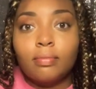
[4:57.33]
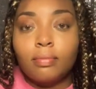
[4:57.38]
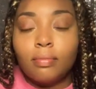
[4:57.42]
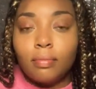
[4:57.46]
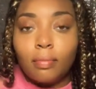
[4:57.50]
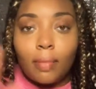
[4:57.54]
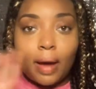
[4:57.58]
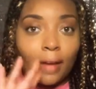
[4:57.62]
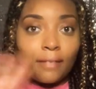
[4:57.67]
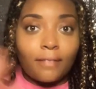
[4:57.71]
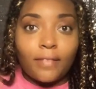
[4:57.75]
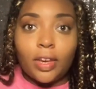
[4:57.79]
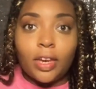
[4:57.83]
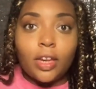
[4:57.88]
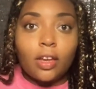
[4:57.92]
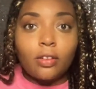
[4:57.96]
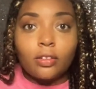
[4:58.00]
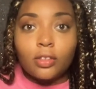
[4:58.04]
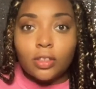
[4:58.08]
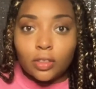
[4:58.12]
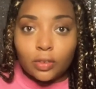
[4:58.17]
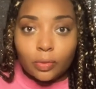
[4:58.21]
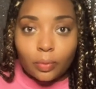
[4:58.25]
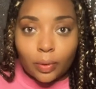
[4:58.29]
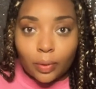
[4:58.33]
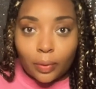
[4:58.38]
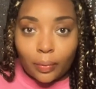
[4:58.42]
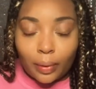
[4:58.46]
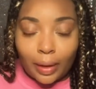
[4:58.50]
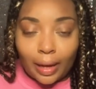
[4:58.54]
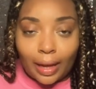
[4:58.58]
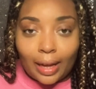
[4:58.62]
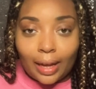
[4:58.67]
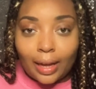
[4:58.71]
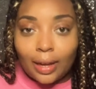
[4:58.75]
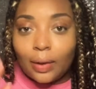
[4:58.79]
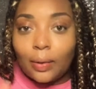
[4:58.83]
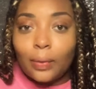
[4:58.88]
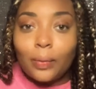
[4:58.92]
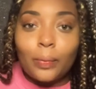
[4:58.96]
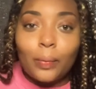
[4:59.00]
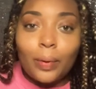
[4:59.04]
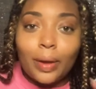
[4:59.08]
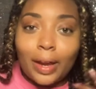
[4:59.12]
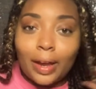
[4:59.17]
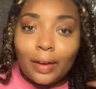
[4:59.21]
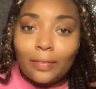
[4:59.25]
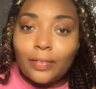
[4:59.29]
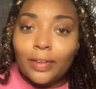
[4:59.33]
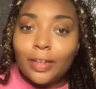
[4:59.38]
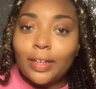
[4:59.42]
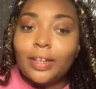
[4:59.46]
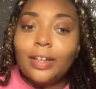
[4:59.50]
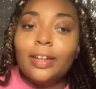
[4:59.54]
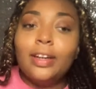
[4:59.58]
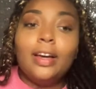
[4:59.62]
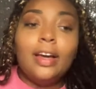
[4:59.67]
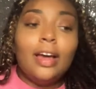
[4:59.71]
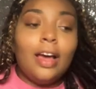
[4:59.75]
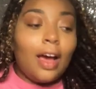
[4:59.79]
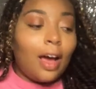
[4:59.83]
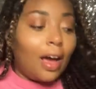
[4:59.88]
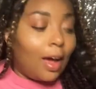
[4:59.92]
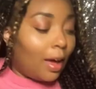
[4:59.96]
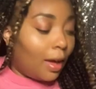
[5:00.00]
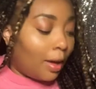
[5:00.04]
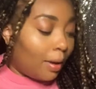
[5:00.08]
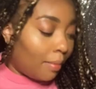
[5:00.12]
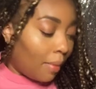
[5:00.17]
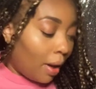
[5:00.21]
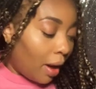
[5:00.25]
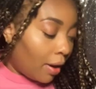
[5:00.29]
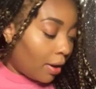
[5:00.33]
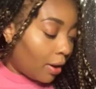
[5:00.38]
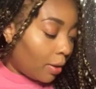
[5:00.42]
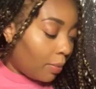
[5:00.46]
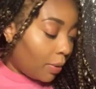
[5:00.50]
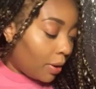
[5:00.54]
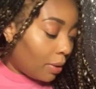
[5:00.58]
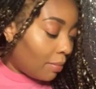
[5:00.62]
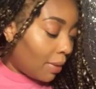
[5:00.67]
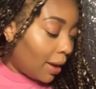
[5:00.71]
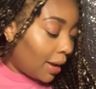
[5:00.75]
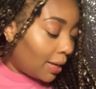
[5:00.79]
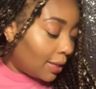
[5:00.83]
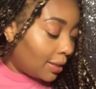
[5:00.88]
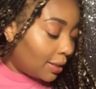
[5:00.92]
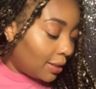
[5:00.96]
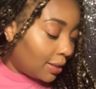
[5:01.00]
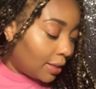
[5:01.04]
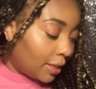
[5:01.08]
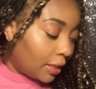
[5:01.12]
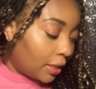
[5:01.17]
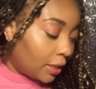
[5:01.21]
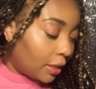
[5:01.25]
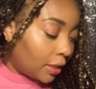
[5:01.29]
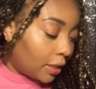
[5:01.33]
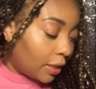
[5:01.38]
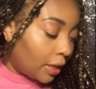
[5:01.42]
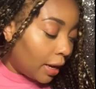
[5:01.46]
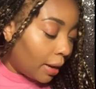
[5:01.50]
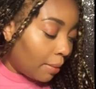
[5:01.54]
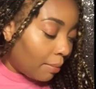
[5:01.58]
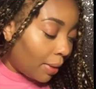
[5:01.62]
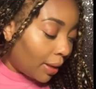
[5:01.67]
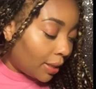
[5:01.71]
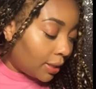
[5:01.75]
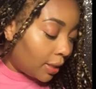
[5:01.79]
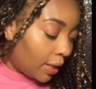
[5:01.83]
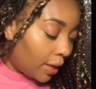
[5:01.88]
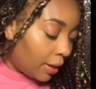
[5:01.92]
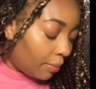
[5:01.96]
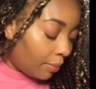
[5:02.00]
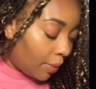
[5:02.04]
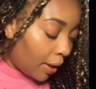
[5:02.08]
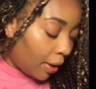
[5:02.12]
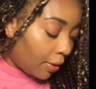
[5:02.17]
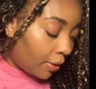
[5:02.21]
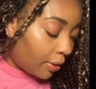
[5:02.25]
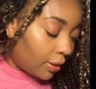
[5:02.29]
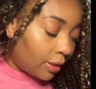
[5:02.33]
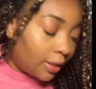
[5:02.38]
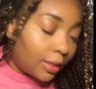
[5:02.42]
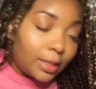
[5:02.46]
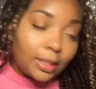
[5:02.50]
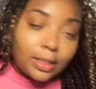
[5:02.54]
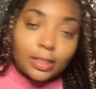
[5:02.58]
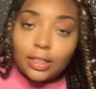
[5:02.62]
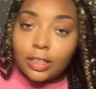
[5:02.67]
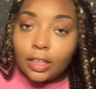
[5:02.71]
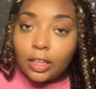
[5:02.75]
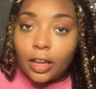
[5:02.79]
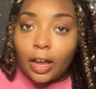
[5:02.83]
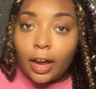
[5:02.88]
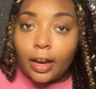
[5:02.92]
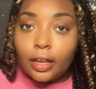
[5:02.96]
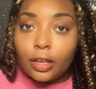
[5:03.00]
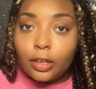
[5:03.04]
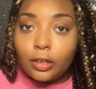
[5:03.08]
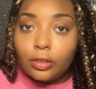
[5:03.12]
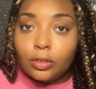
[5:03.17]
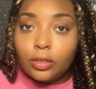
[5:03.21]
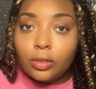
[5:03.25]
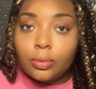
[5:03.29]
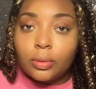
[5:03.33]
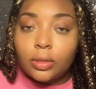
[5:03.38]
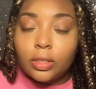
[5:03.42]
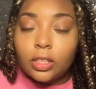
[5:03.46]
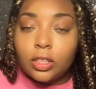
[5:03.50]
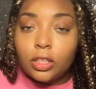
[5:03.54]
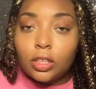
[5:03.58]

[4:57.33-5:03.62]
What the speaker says: my video just went away, whatever. I already put on my concealer and my setting powder. The concealer I used was the